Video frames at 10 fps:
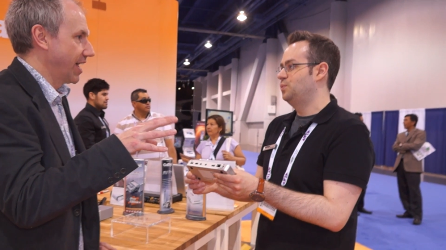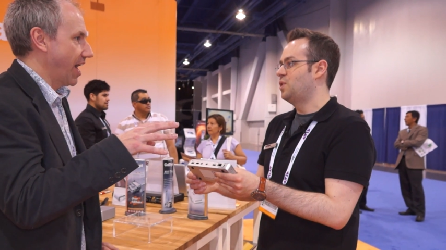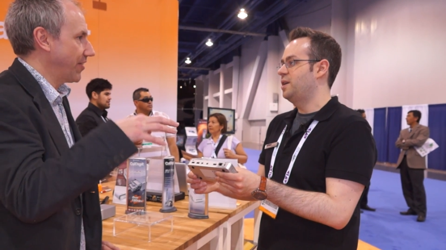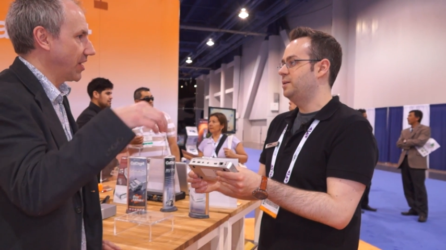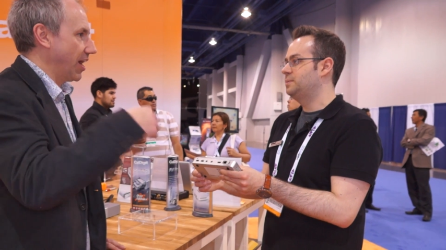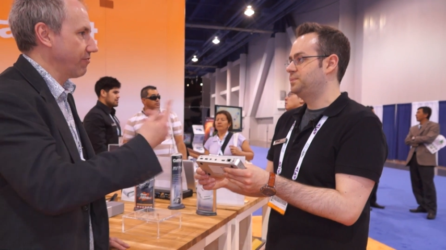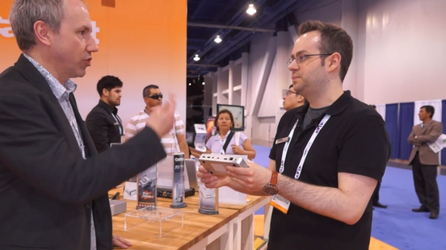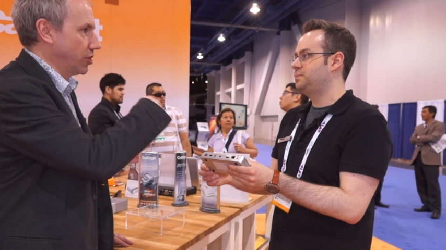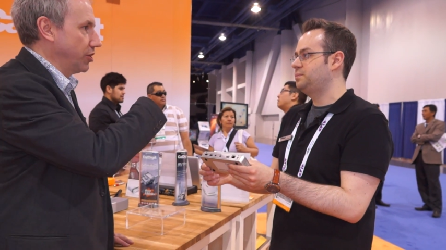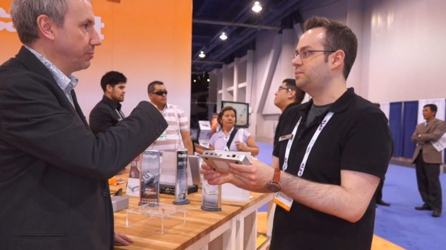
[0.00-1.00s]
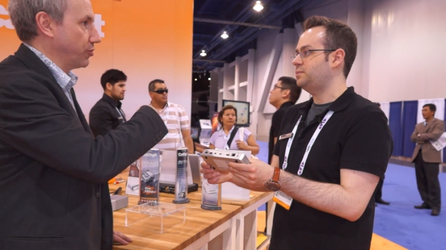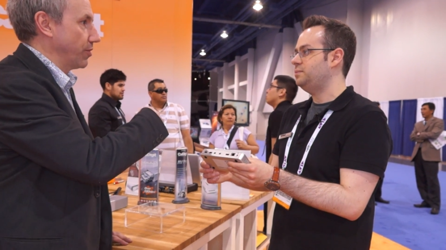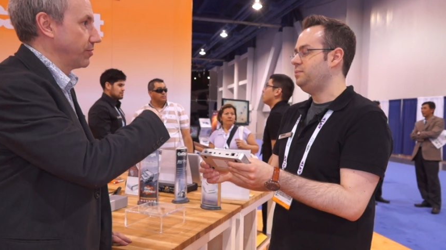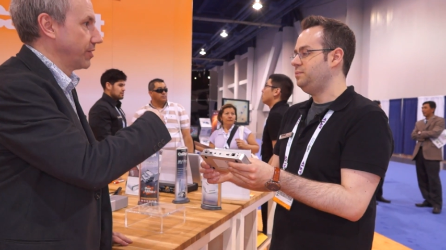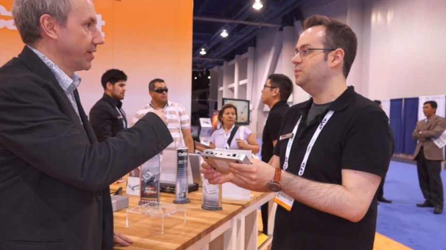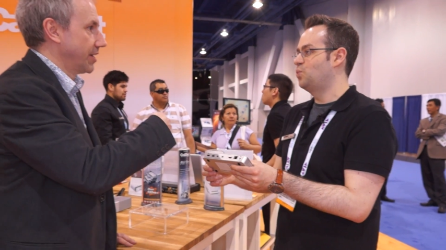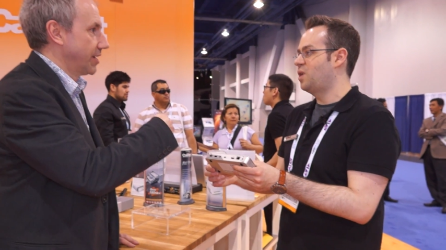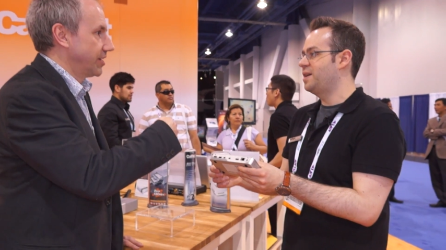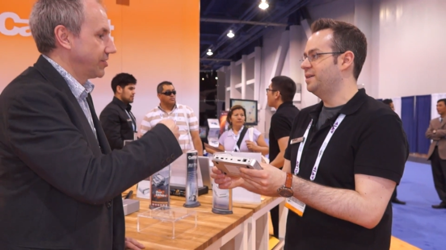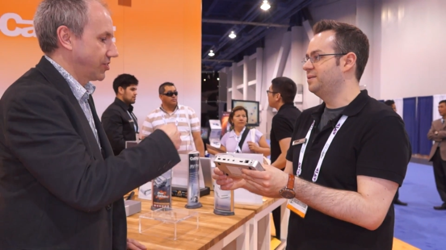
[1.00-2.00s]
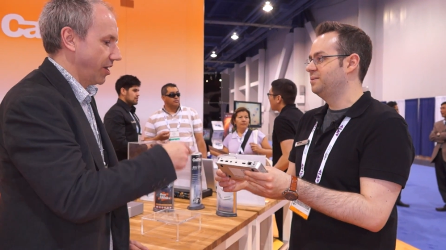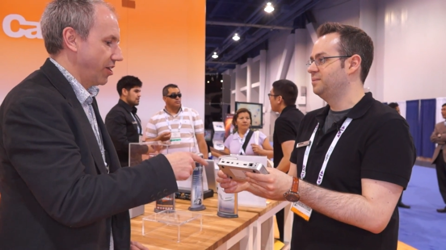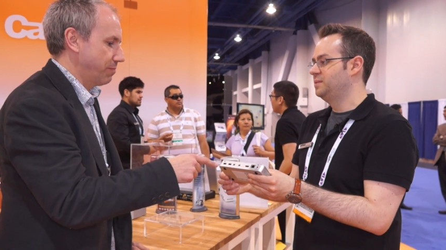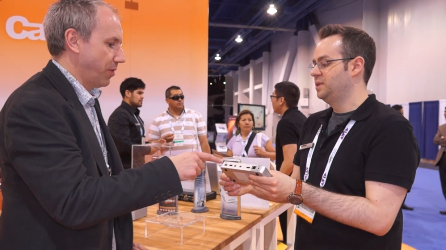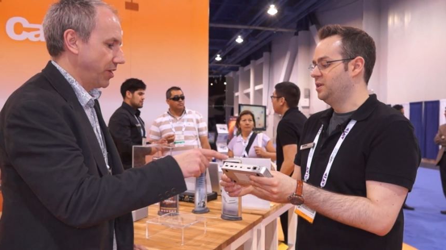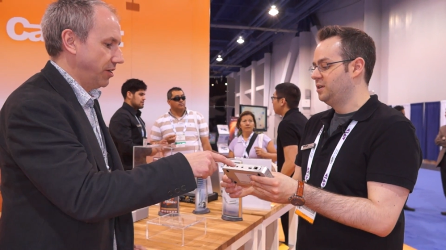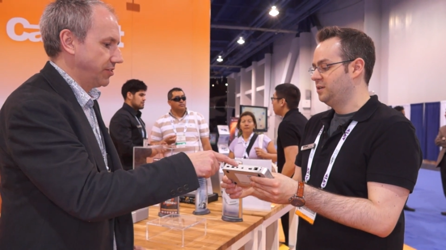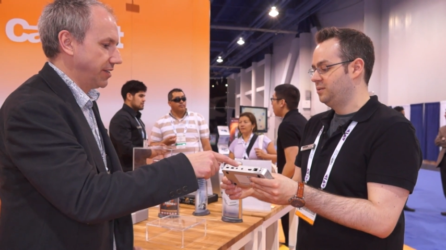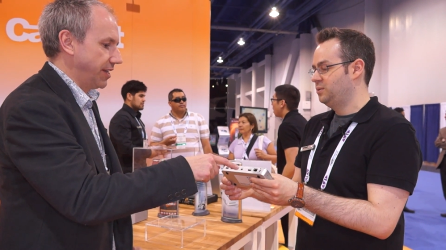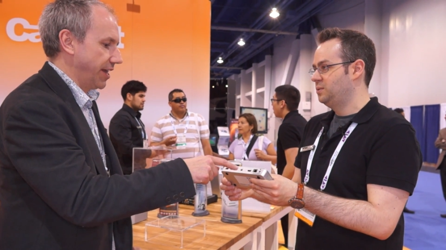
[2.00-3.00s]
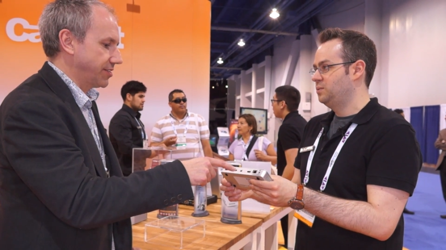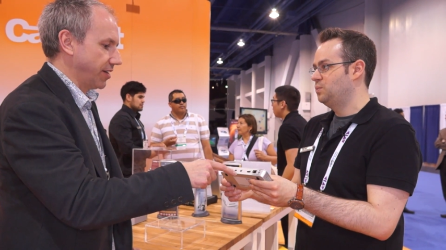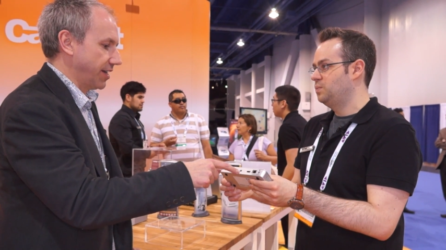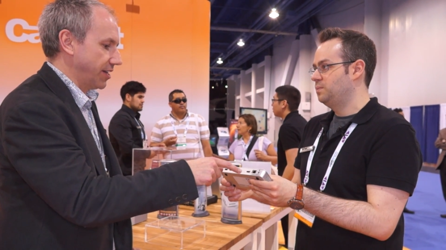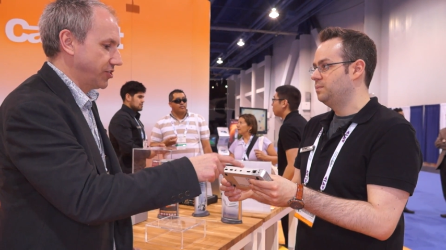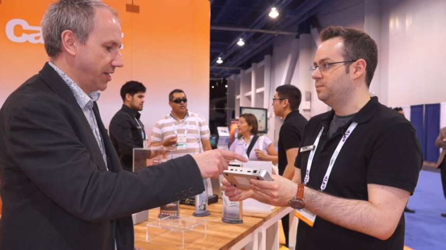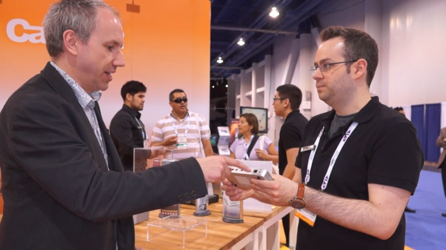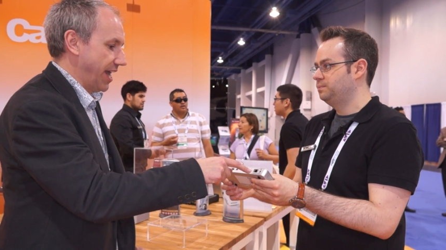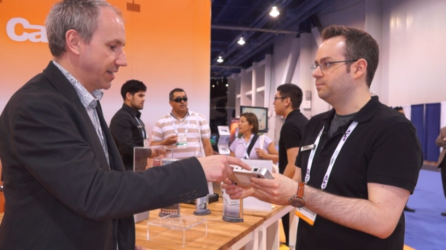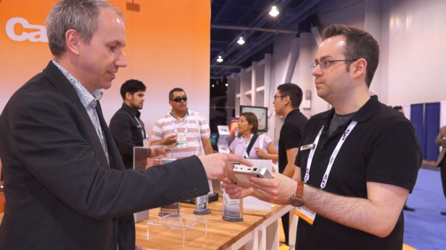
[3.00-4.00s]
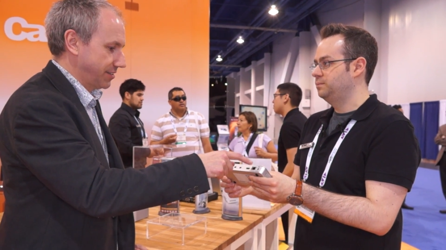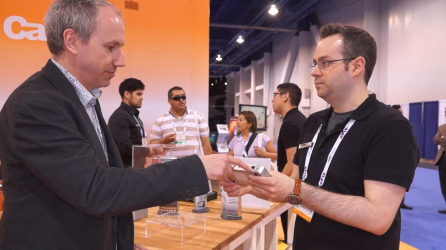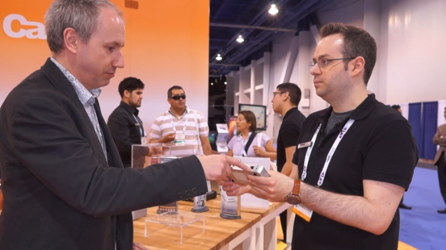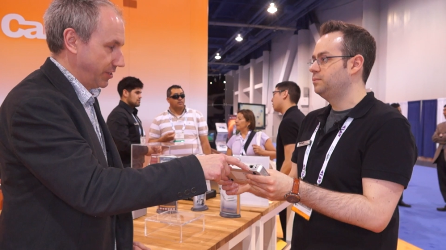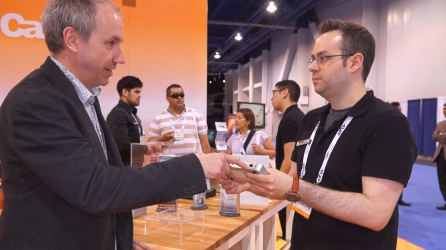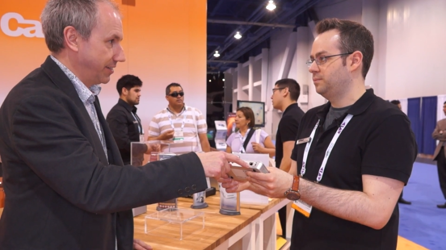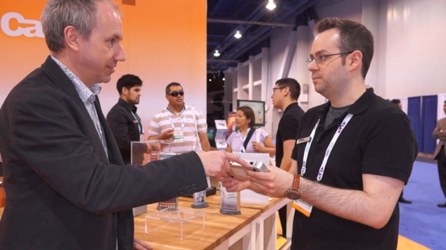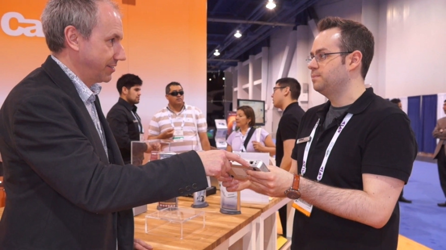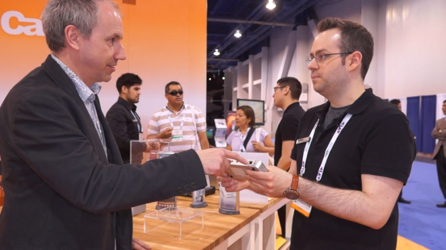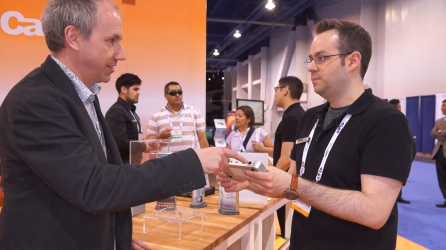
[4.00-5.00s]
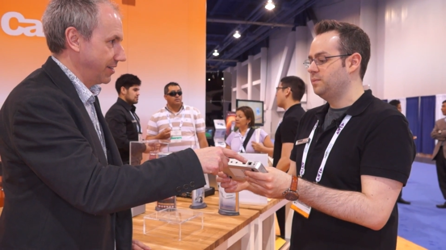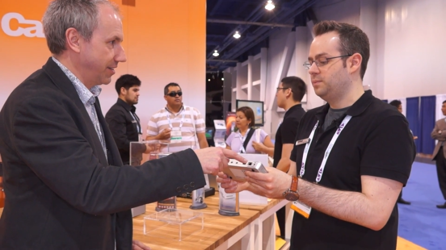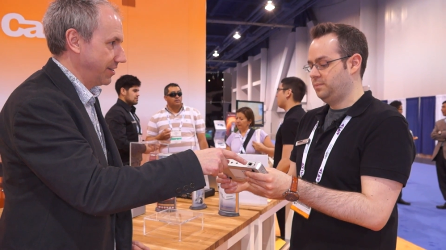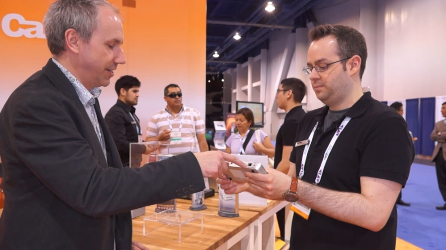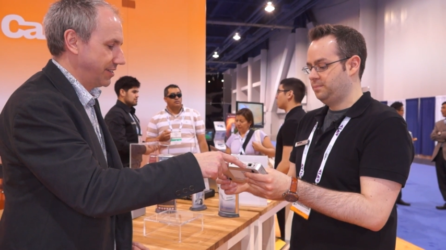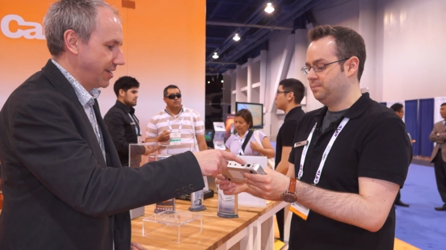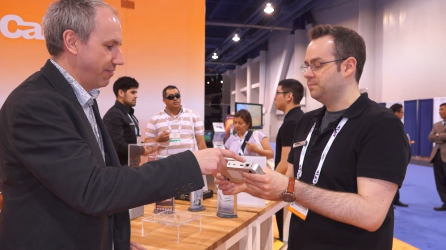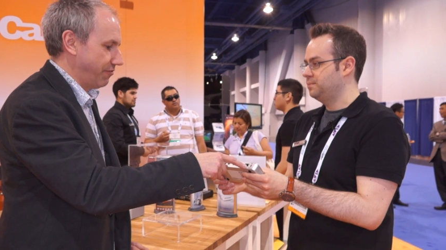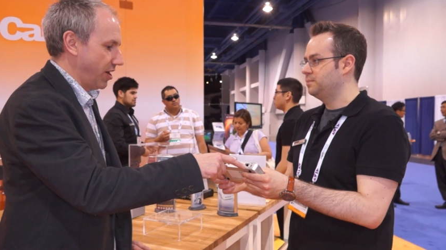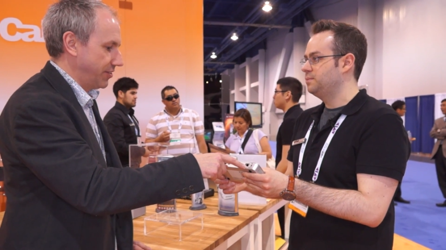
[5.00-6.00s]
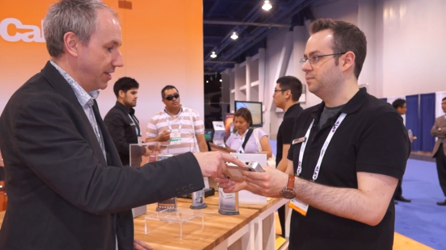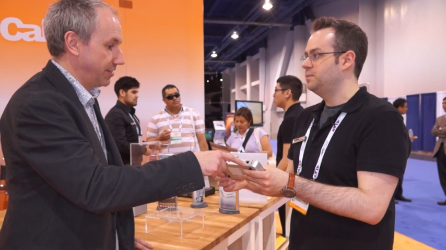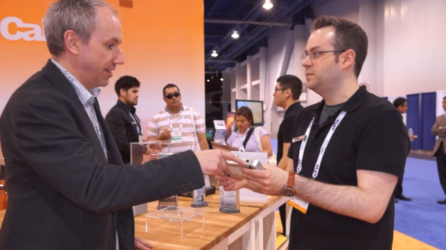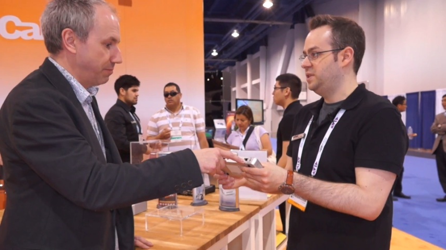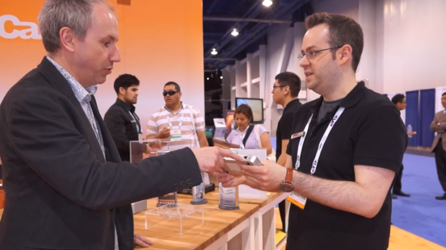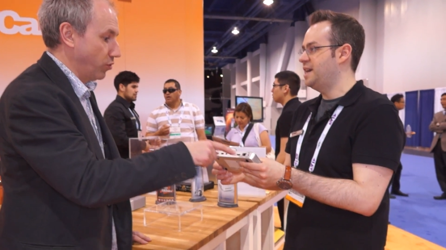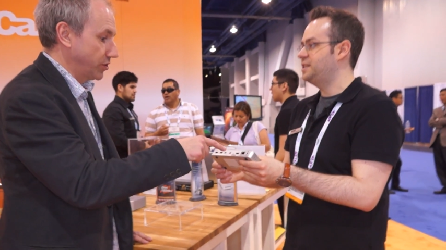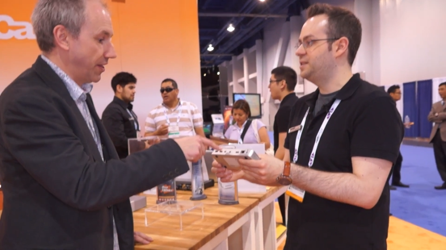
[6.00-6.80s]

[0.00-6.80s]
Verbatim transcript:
Speaker 1: Right. And then I've got a loop through. Right. So by using this, I could actually connect the, to the internet via the Ethernet port, yes.